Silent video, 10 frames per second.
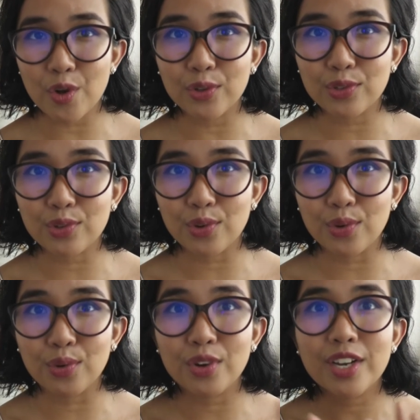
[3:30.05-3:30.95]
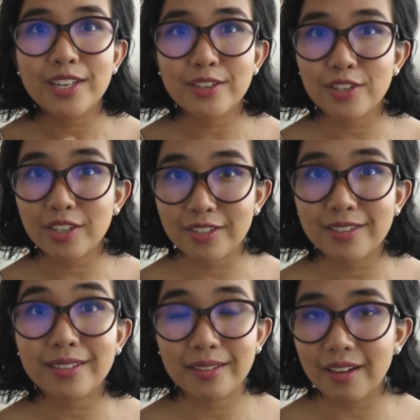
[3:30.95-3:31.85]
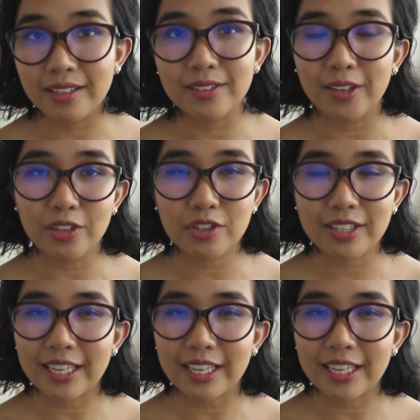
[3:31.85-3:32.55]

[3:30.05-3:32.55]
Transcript: also just untouched.